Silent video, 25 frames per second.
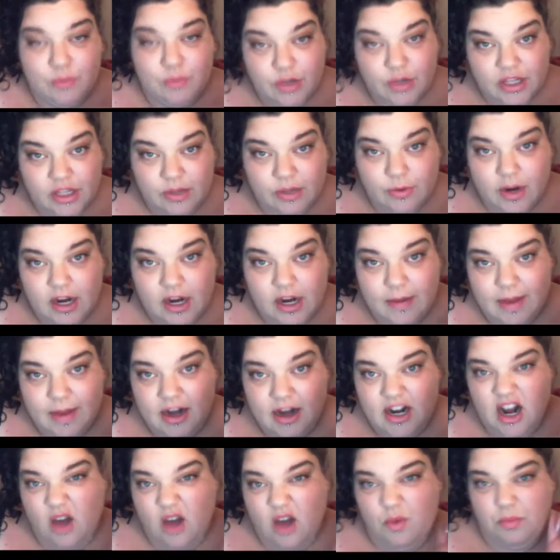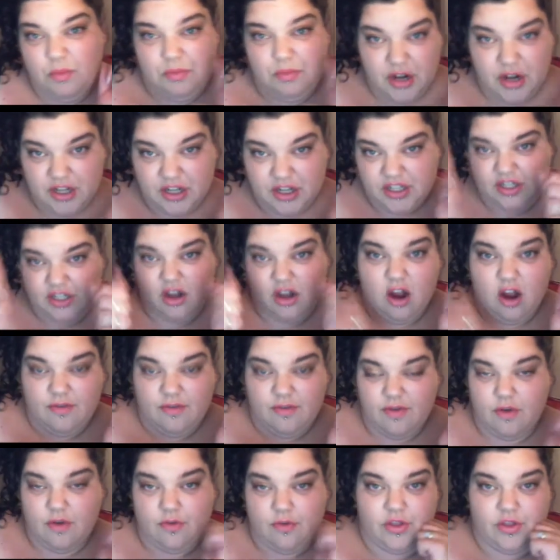really worried about it, I'll put a scarf
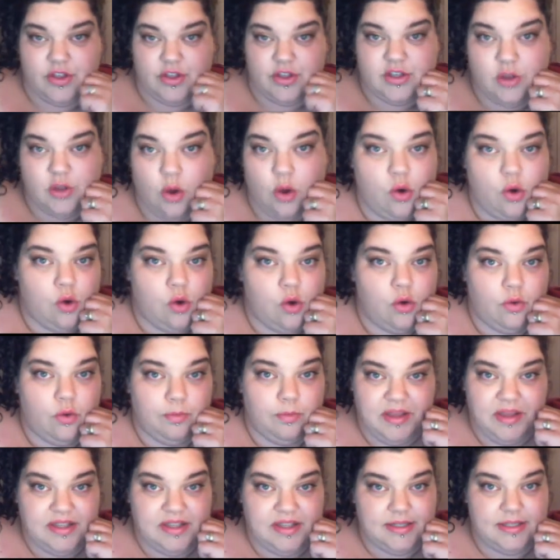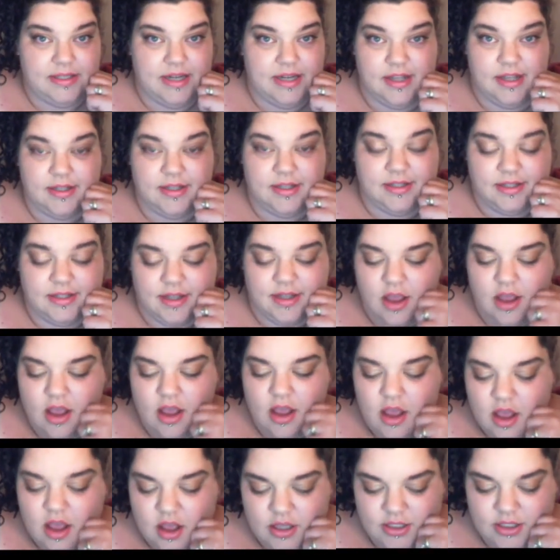over this whole business.
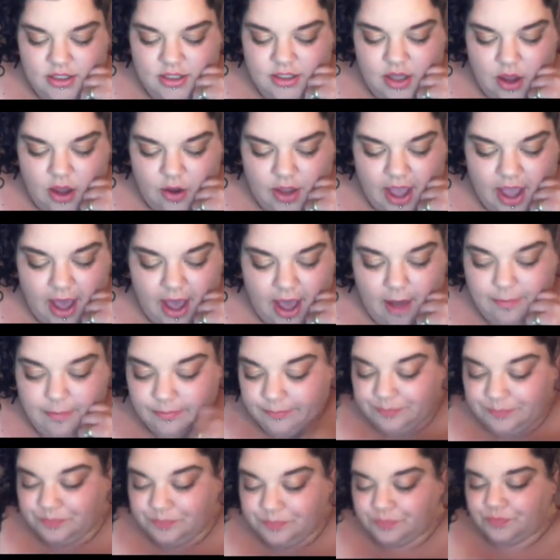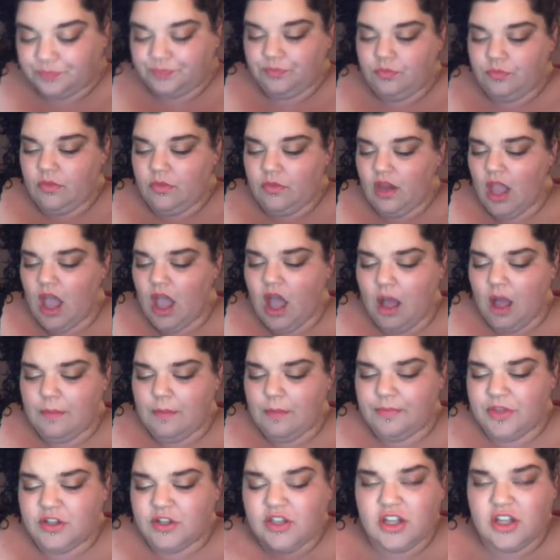So, yeah. Um,
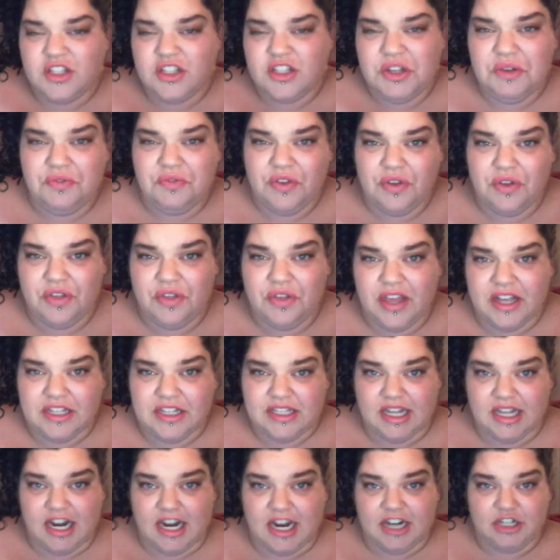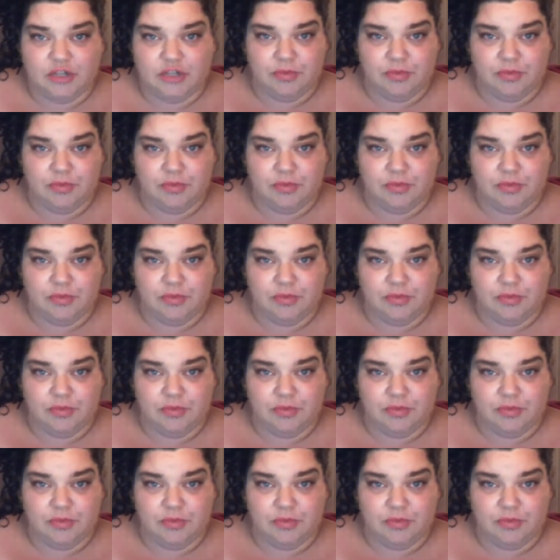there's also a few things that I do